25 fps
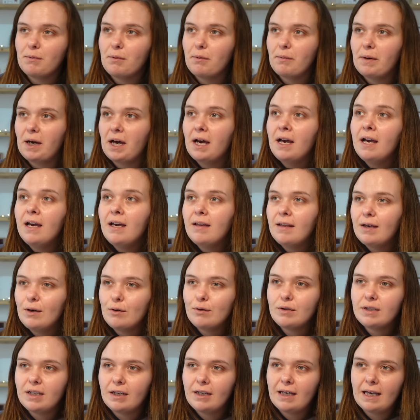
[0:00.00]
blah, blah. They
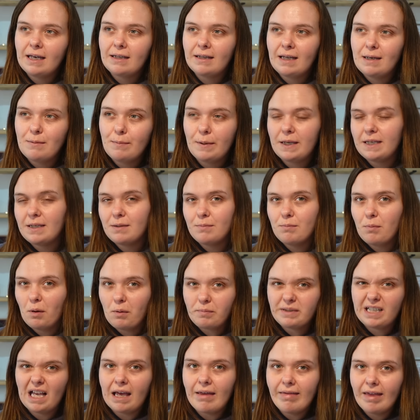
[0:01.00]
also get like bits and
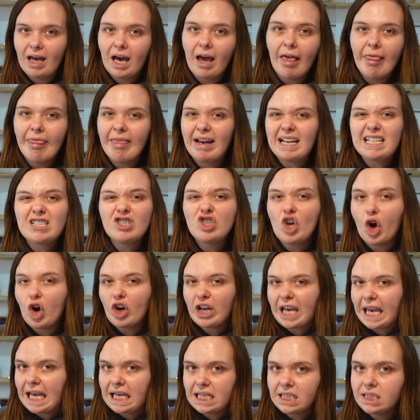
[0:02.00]
bobs like that in their
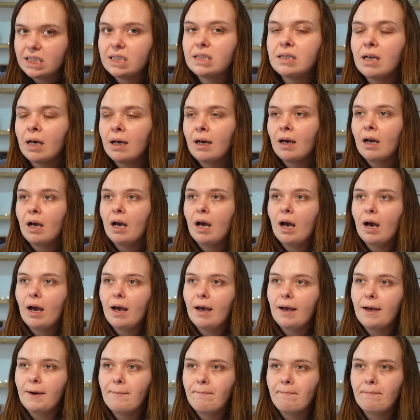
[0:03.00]
stockings.
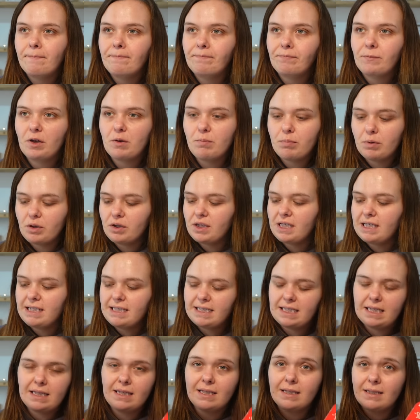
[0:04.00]
But
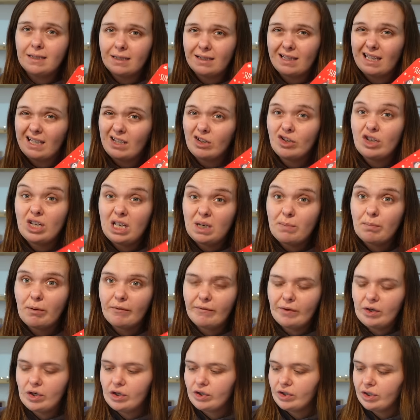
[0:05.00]
this is like a cheaper
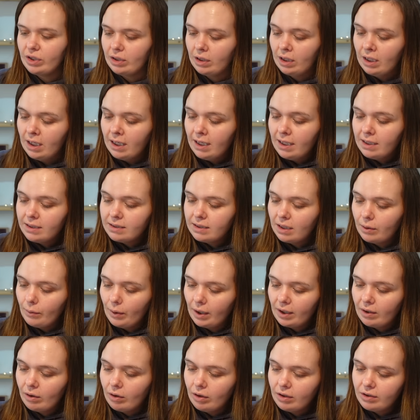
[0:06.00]
version. So
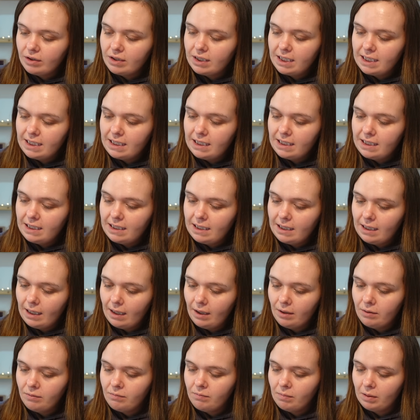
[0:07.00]
I got the
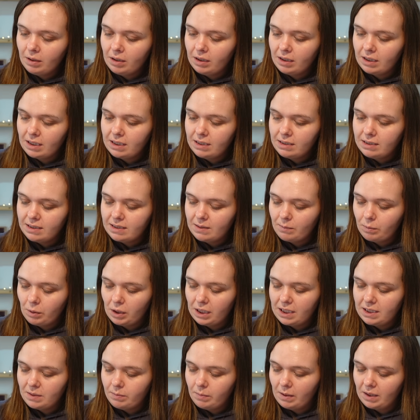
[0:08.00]
Home Bargains
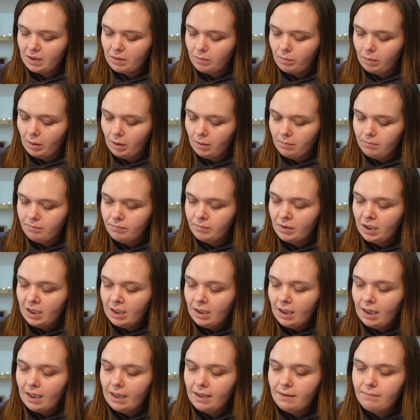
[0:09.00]
Surprise Bath Bomb.
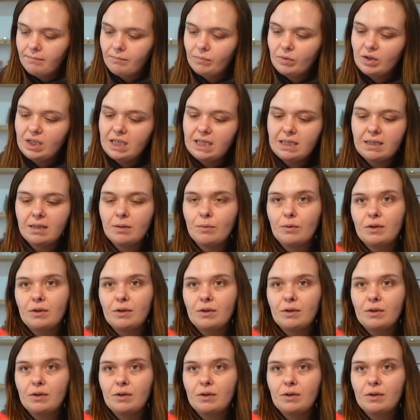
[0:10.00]
These are the